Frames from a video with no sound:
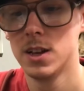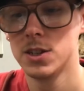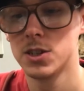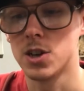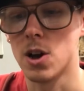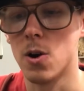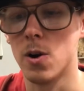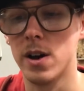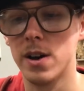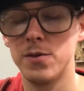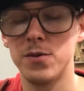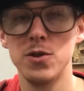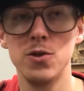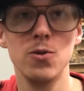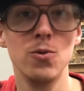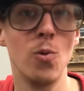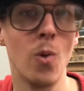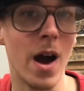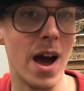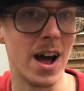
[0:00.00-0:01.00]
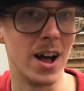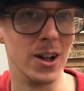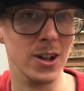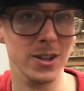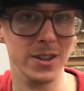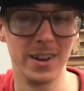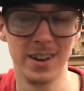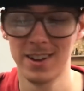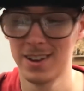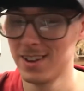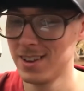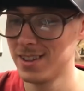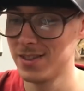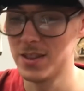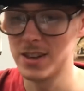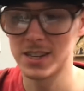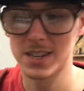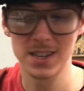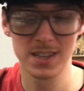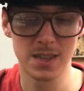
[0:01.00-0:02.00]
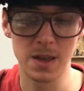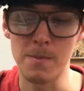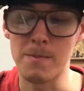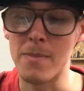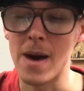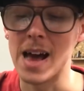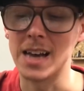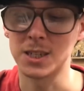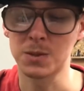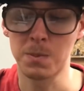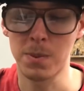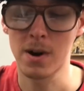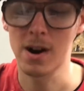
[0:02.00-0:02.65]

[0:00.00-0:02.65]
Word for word: So if you weld, this is the best